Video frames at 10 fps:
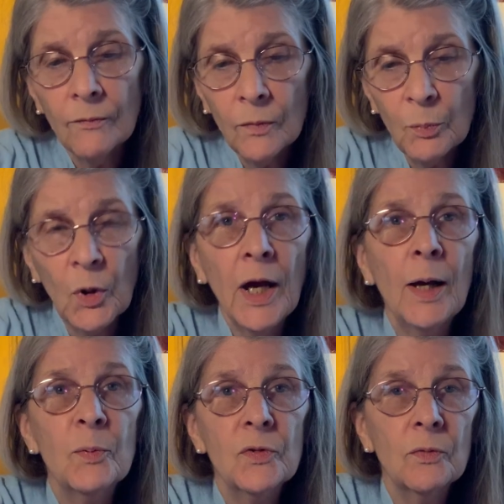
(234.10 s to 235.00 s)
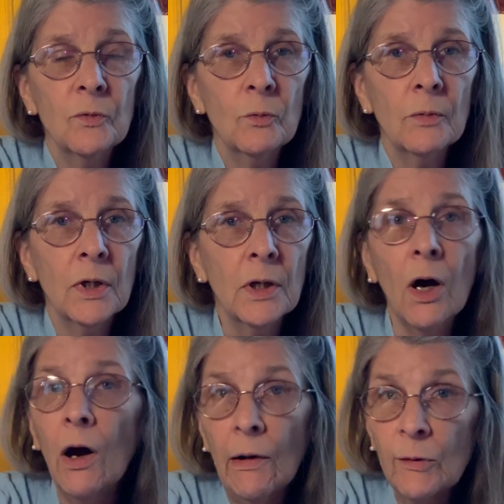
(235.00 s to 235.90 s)
perhaps
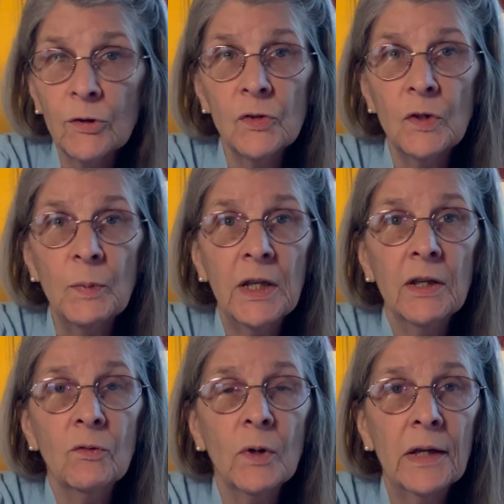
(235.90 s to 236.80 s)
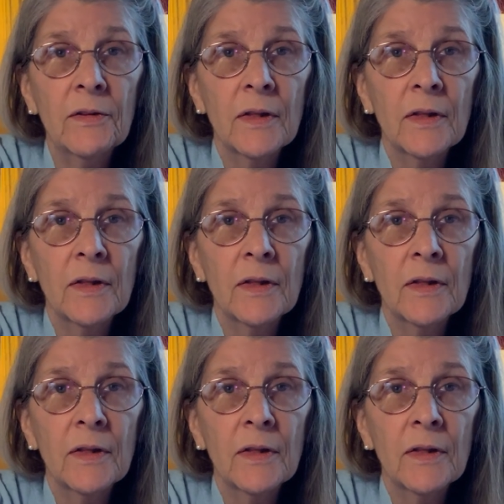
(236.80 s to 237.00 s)
ours to begin with.